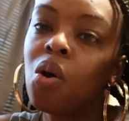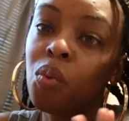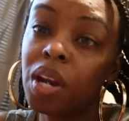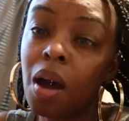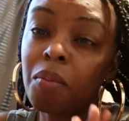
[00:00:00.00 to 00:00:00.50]

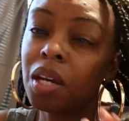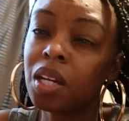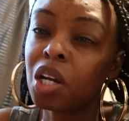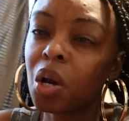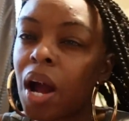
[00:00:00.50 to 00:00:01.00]
when I'm
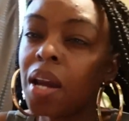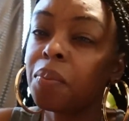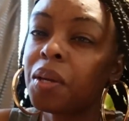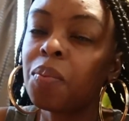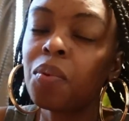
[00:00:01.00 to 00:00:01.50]
in a crowd of
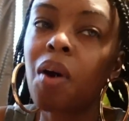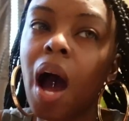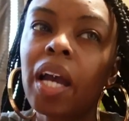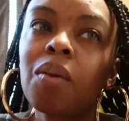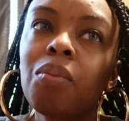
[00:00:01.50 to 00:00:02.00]
people,
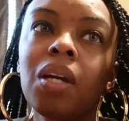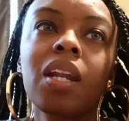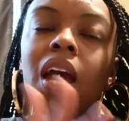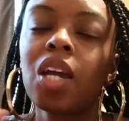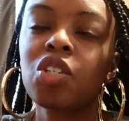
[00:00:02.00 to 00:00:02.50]
I can be an
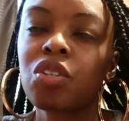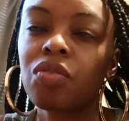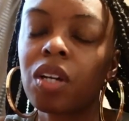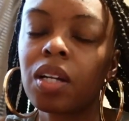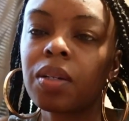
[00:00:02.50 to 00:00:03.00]

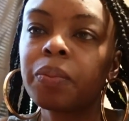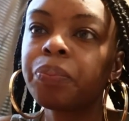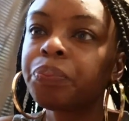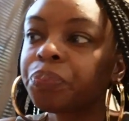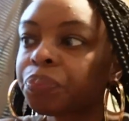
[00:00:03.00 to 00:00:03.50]
extrovert.
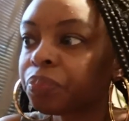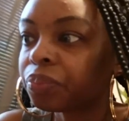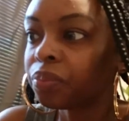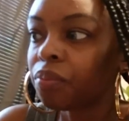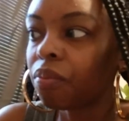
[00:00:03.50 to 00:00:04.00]

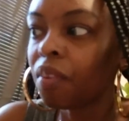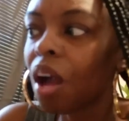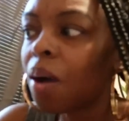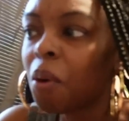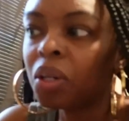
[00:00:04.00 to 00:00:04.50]

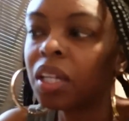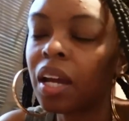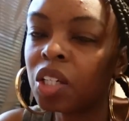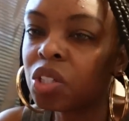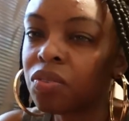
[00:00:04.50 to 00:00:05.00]
I'm only an
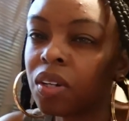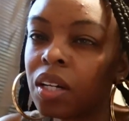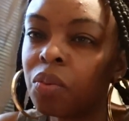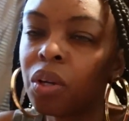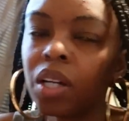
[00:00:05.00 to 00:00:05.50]

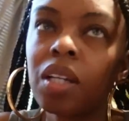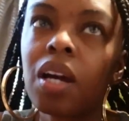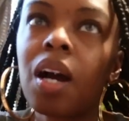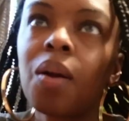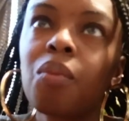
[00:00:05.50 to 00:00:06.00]
extrovert when
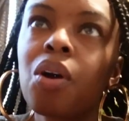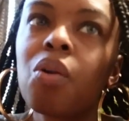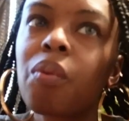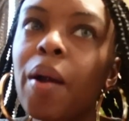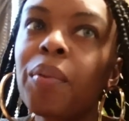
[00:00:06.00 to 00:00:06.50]
I'm
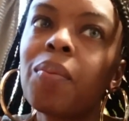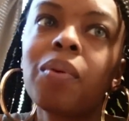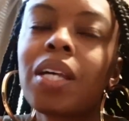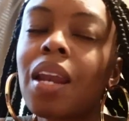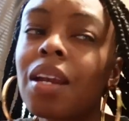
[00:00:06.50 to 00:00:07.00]
around
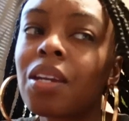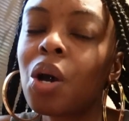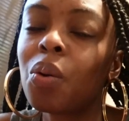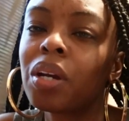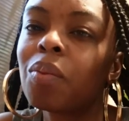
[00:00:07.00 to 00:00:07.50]
people that I
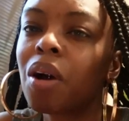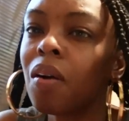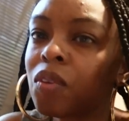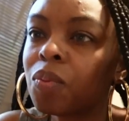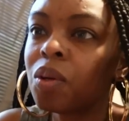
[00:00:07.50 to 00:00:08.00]
know and I'm
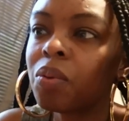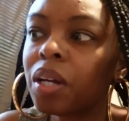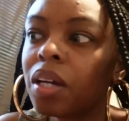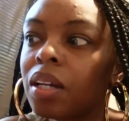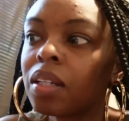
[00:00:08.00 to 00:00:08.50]
comfortable
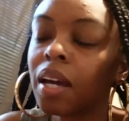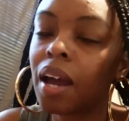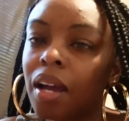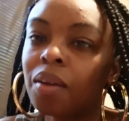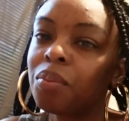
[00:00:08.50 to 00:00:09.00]
with. Like,
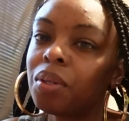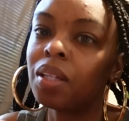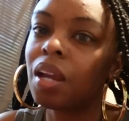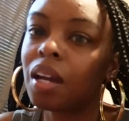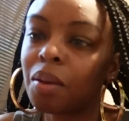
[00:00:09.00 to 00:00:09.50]
I can be
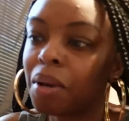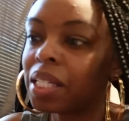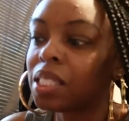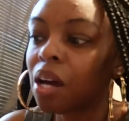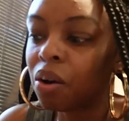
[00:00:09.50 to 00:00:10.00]
like
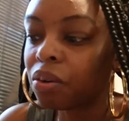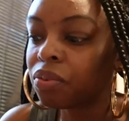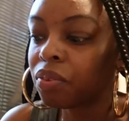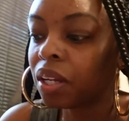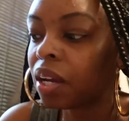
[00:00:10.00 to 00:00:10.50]

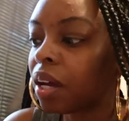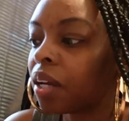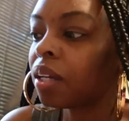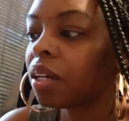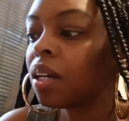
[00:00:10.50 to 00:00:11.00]
myself and
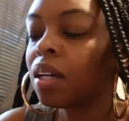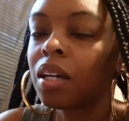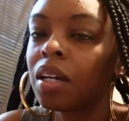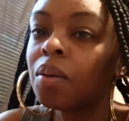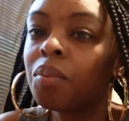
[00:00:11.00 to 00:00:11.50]
like
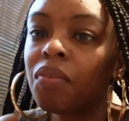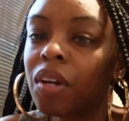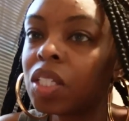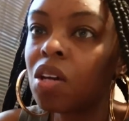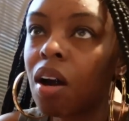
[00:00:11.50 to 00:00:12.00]
be
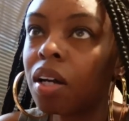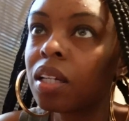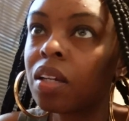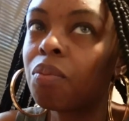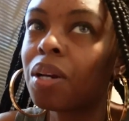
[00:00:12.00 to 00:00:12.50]
very
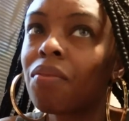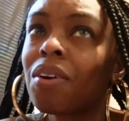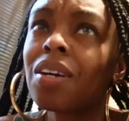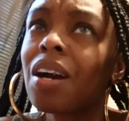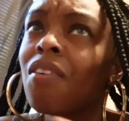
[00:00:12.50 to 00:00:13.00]
talkative, but
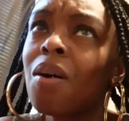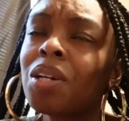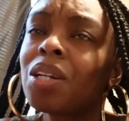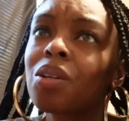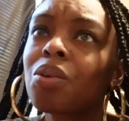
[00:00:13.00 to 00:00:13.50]
if I'm
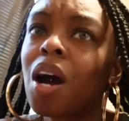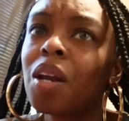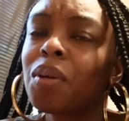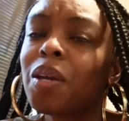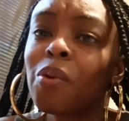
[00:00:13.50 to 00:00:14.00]
in a crowd
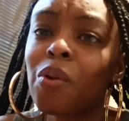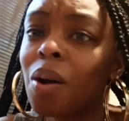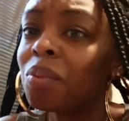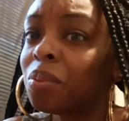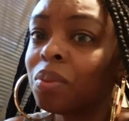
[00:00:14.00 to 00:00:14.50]
of people,
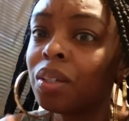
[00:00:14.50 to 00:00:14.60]
I'm gonna